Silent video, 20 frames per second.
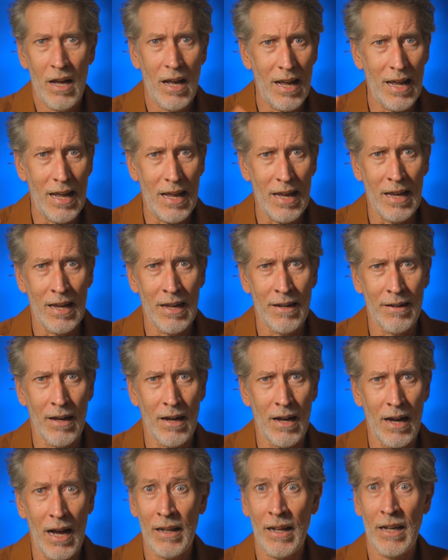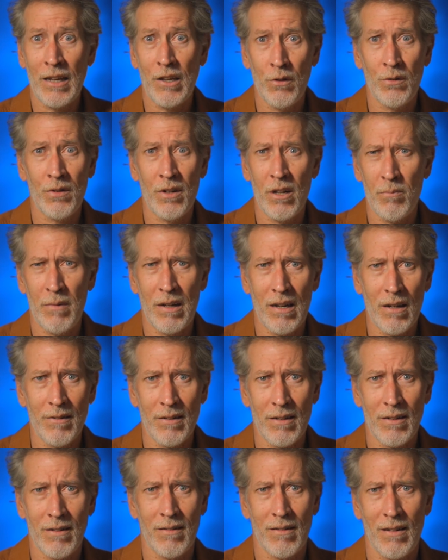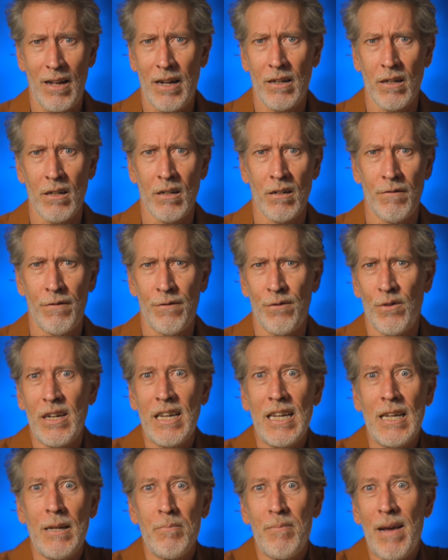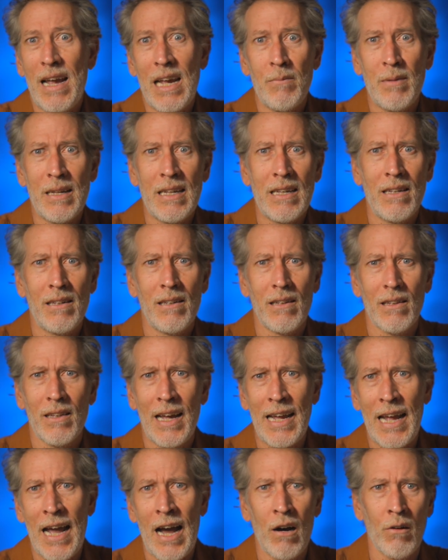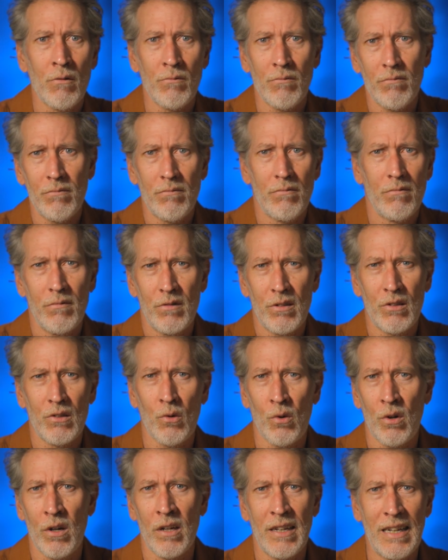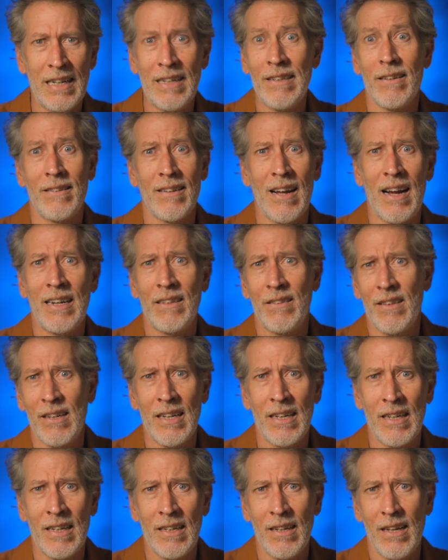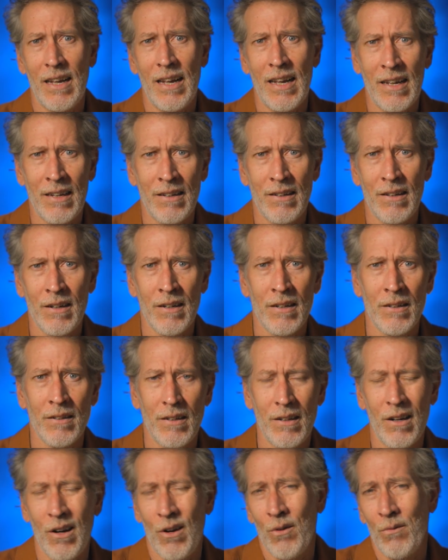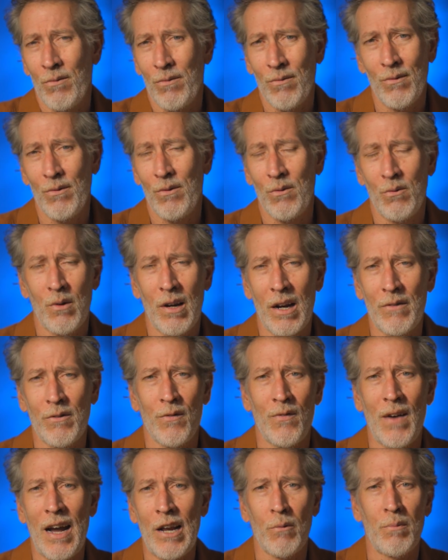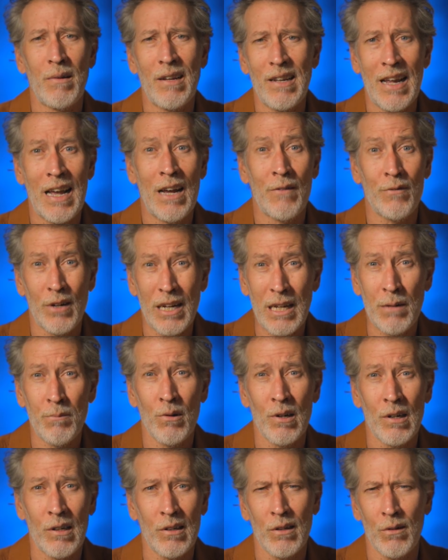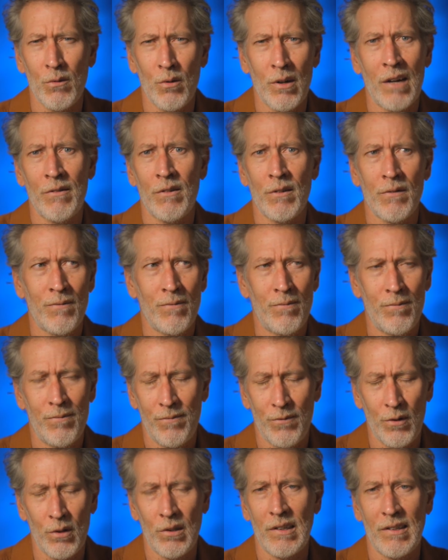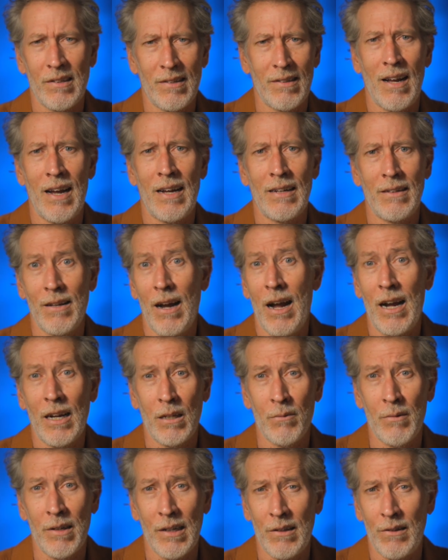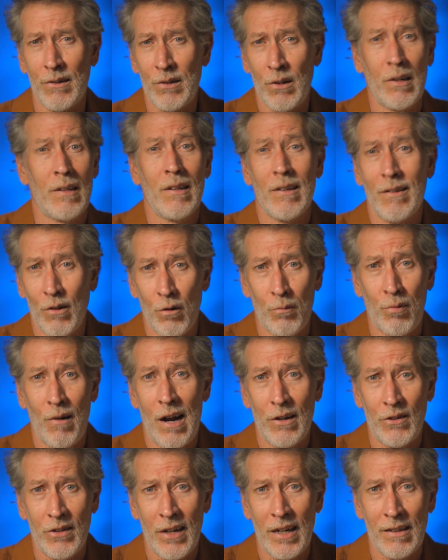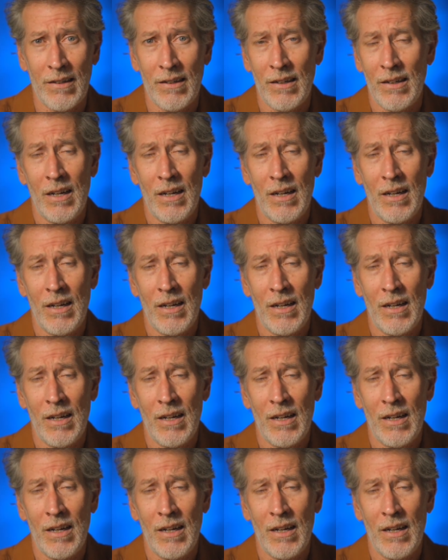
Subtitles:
And I like using it because it's like a free baby layout sort of InDesign thing. And, you know, whatever final PDF or ebook or whatever fully designed document concerning this little project